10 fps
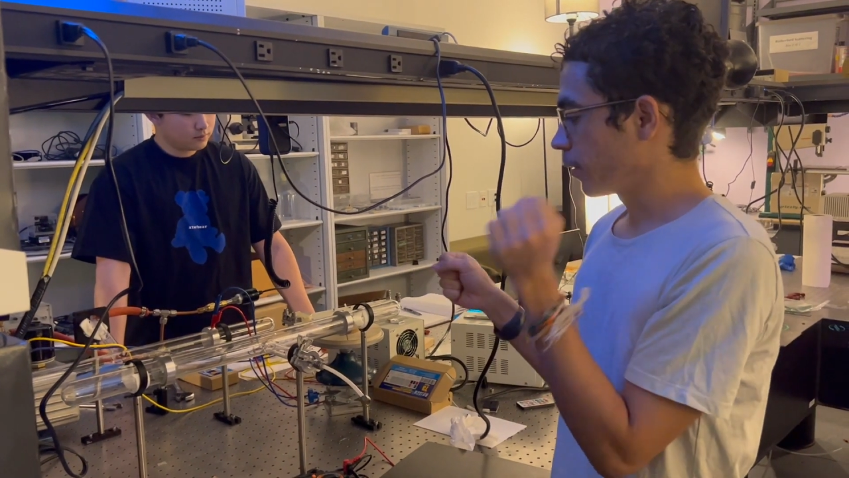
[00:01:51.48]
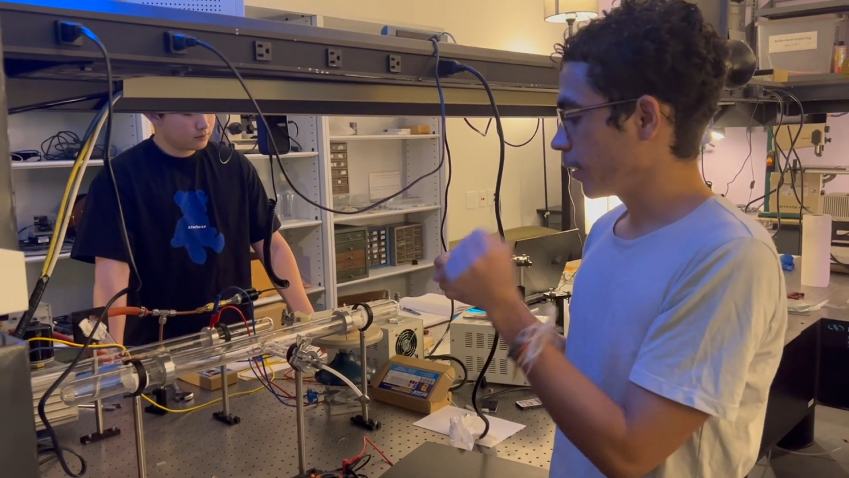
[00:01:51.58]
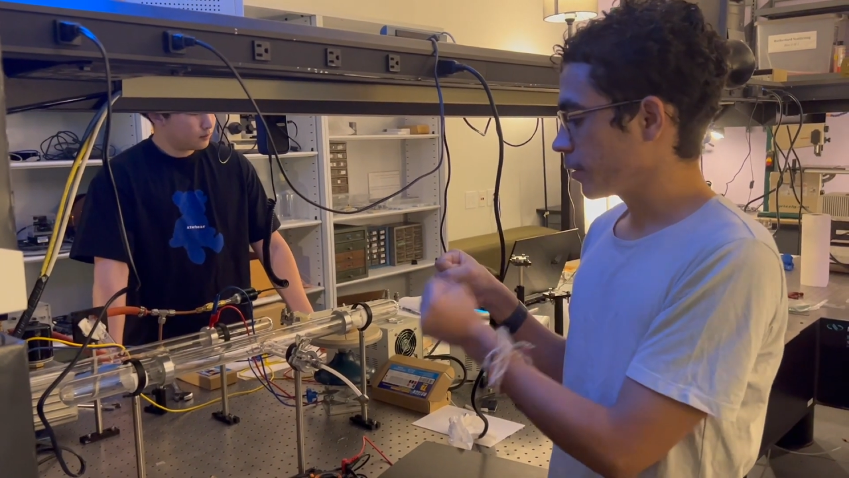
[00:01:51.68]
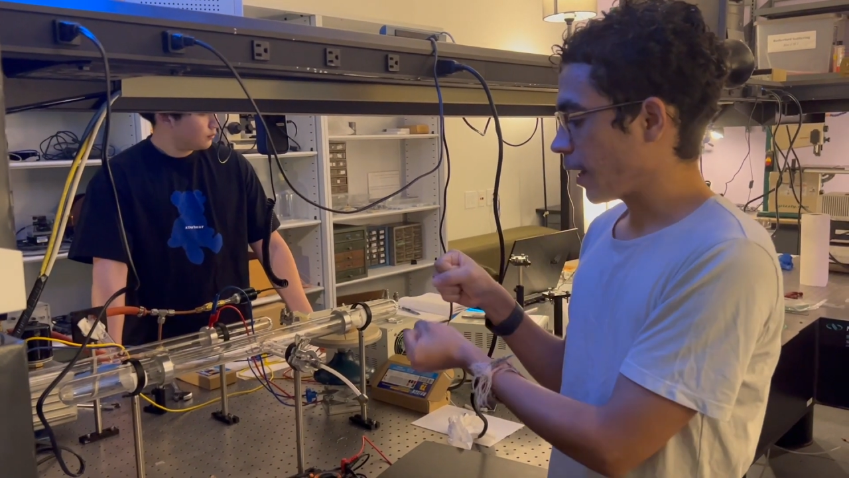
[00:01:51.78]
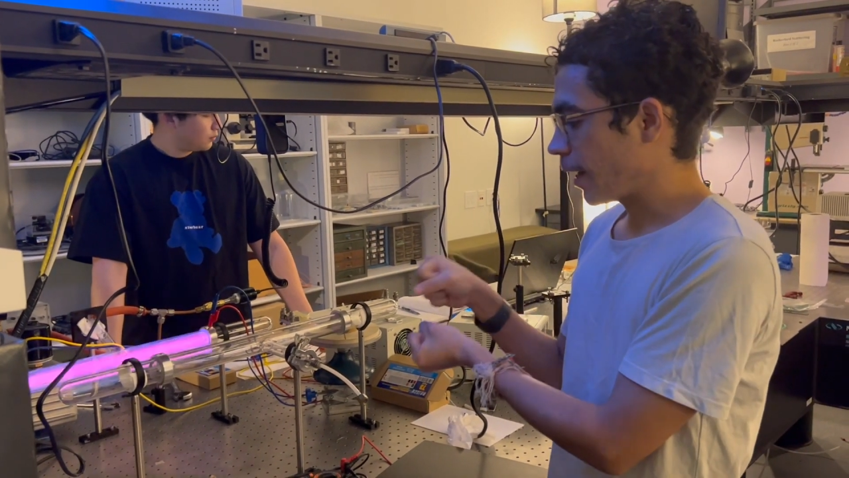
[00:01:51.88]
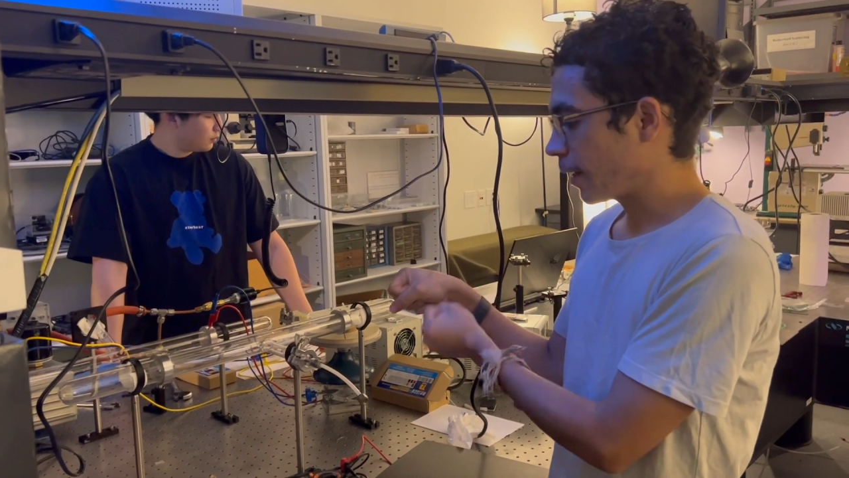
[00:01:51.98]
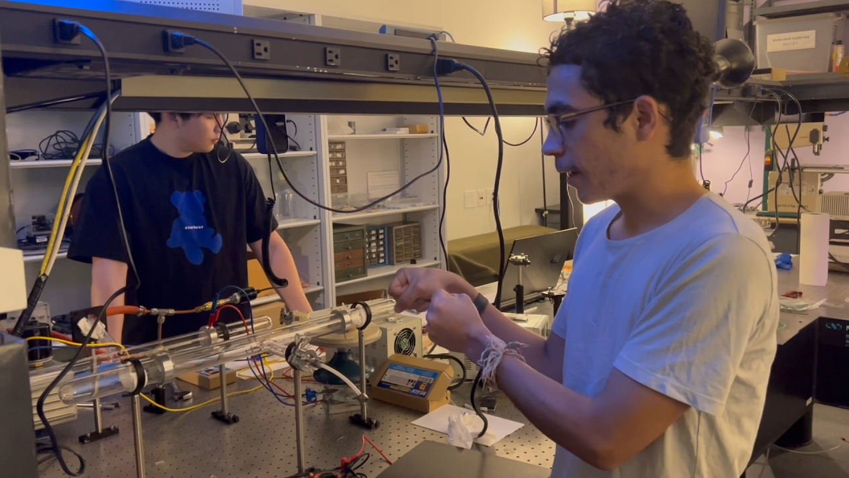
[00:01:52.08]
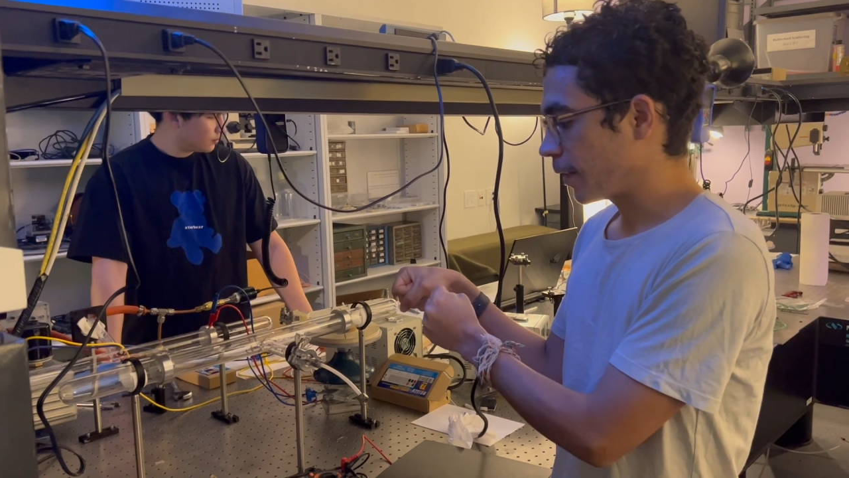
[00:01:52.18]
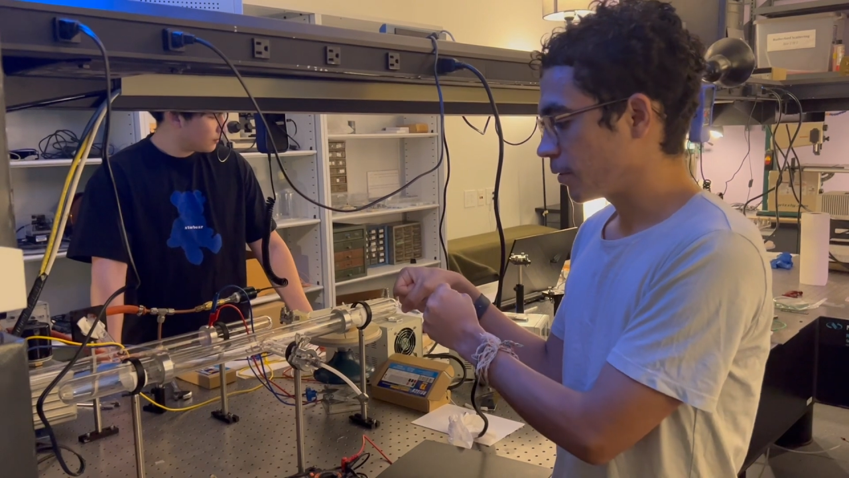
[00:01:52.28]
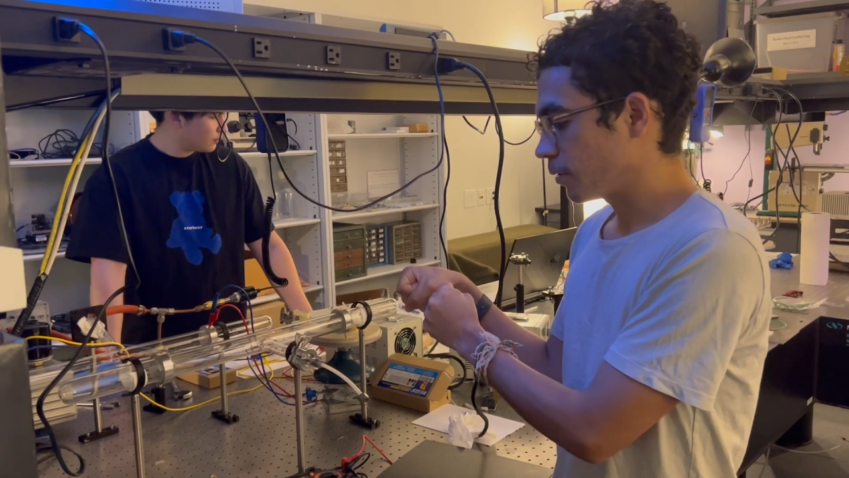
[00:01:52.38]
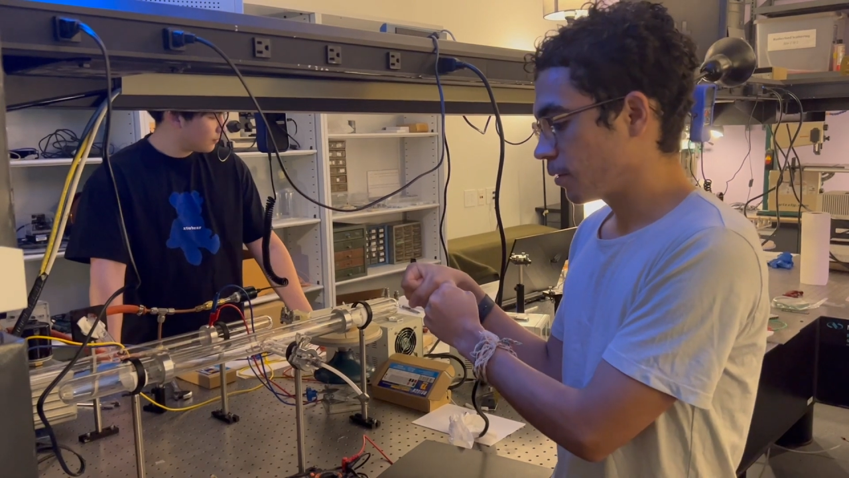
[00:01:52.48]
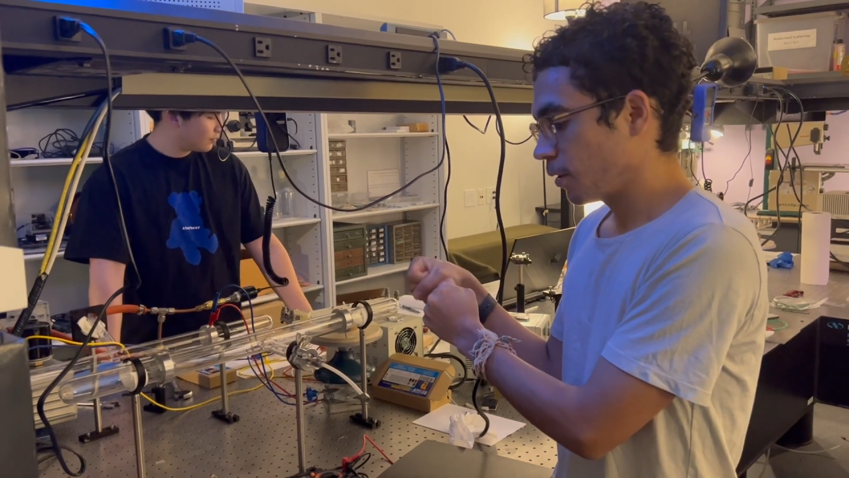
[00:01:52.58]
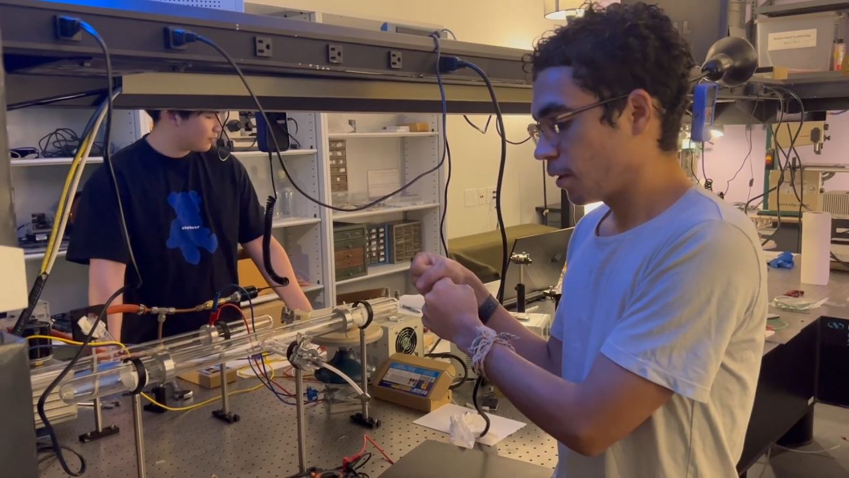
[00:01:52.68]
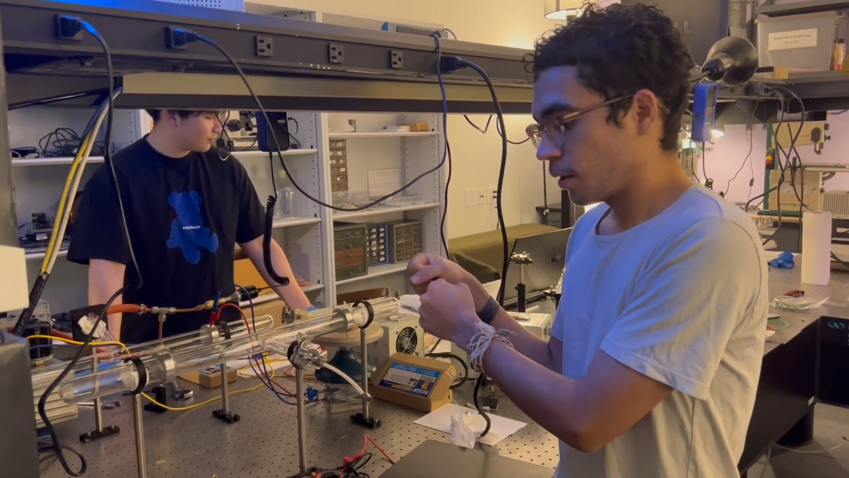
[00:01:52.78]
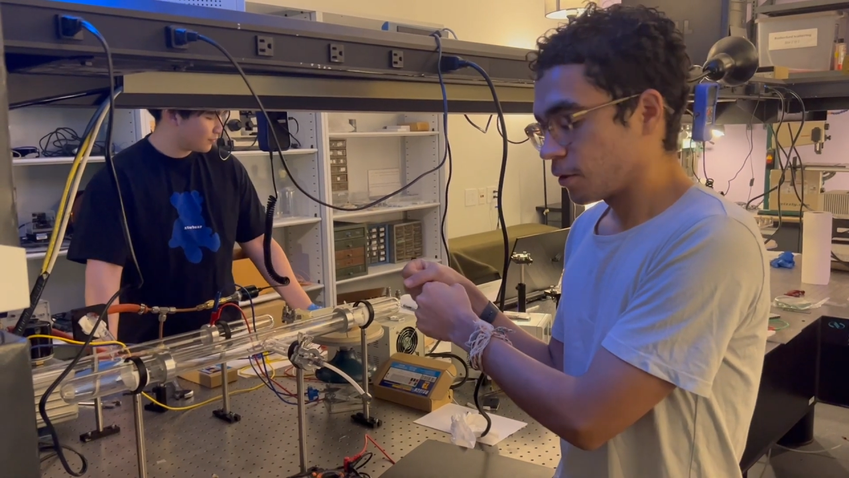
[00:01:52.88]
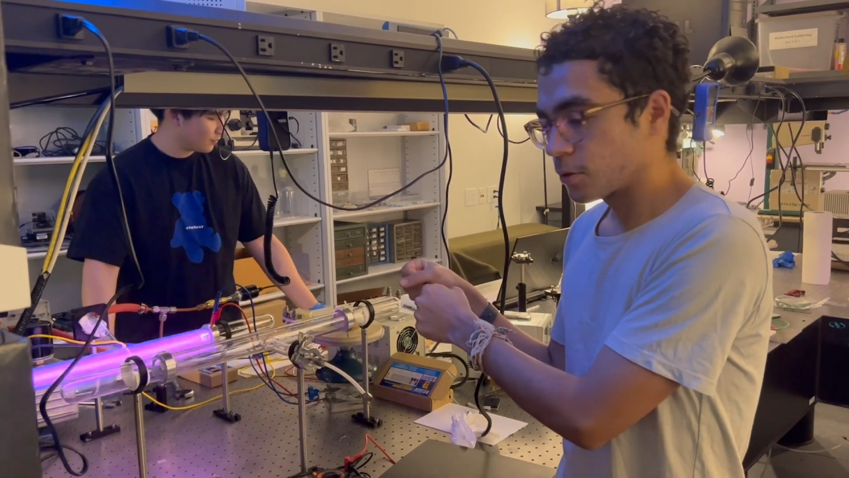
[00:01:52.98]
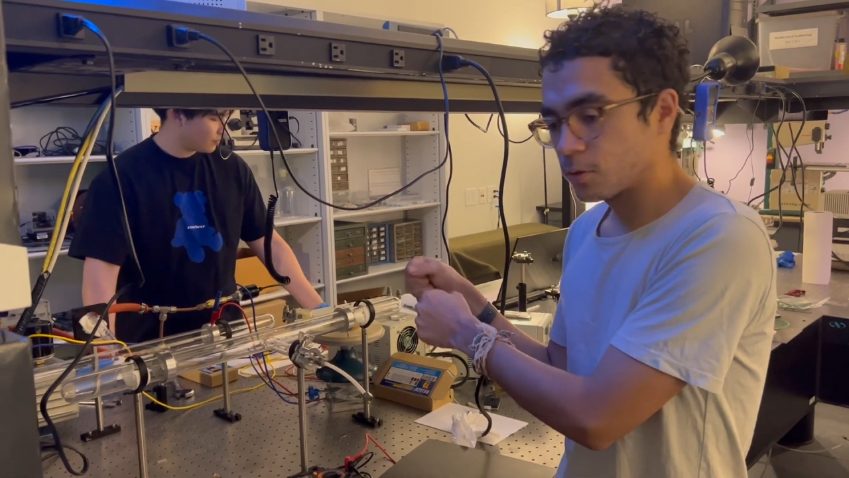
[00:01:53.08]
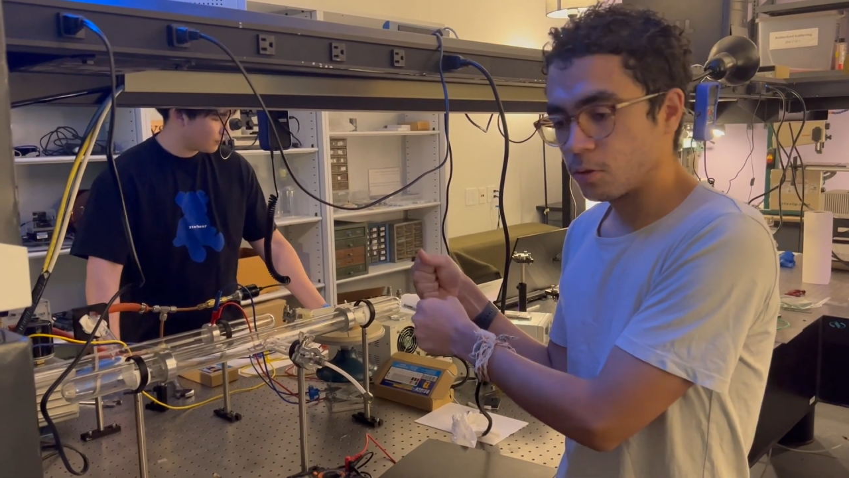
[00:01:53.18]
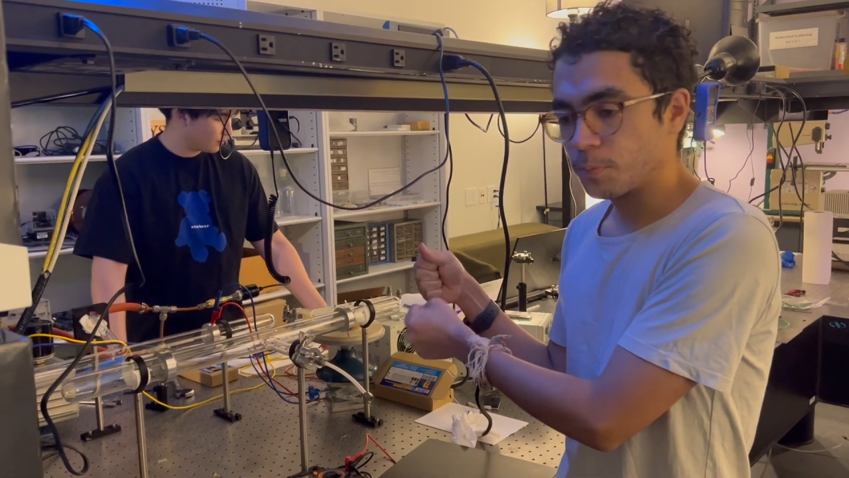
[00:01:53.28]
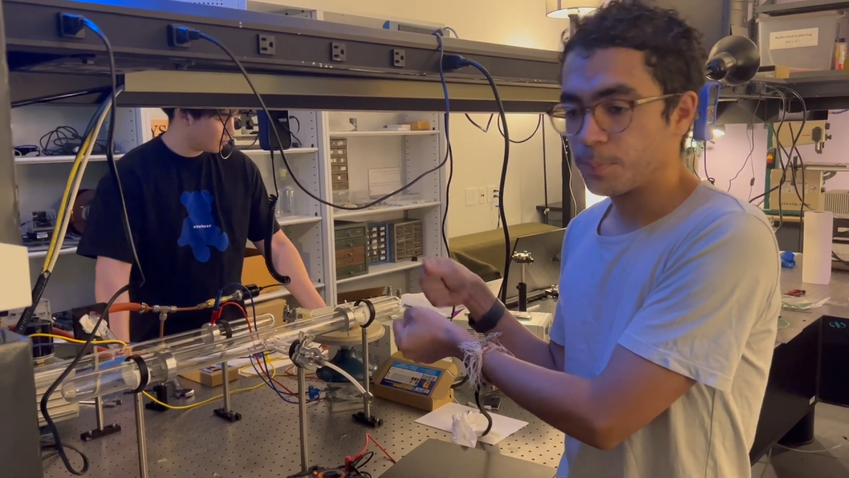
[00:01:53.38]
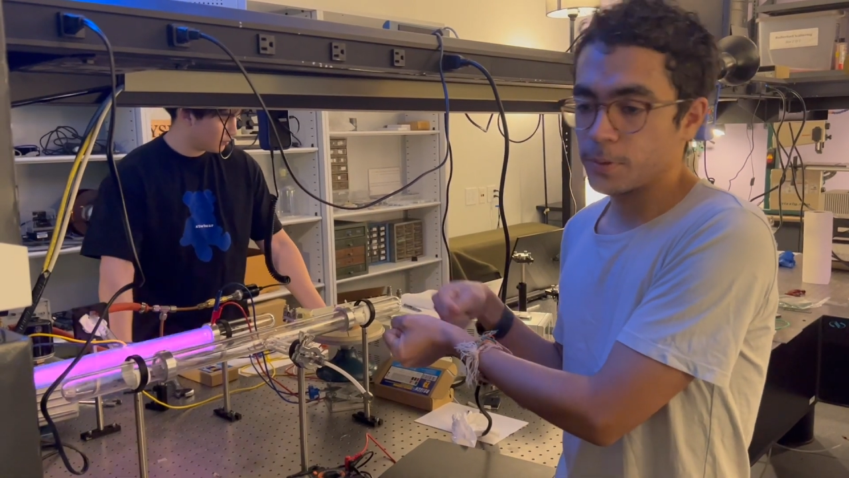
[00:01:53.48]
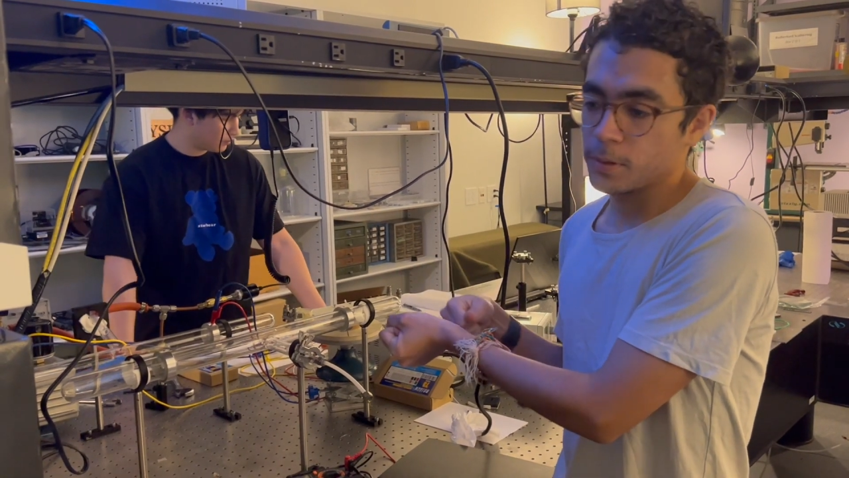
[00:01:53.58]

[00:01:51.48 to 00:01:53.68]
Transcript: this ionized soup